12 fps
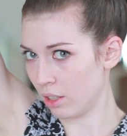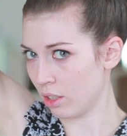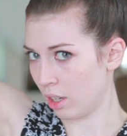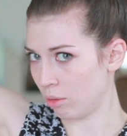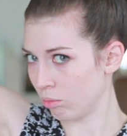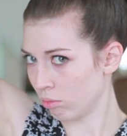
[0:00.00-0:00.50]

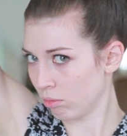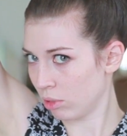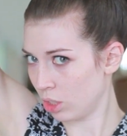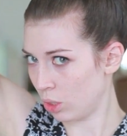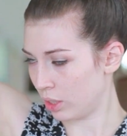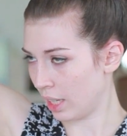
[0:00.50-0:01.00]
so
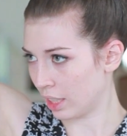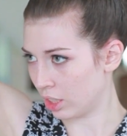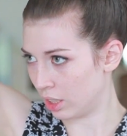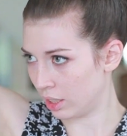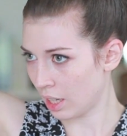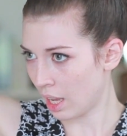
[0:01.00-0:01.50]
2
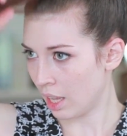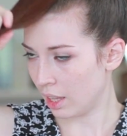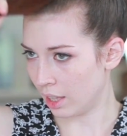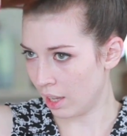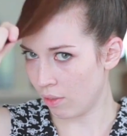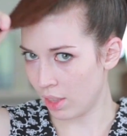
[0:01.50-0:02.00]
sections.
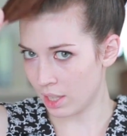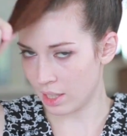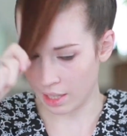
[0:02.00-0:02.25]
Leave this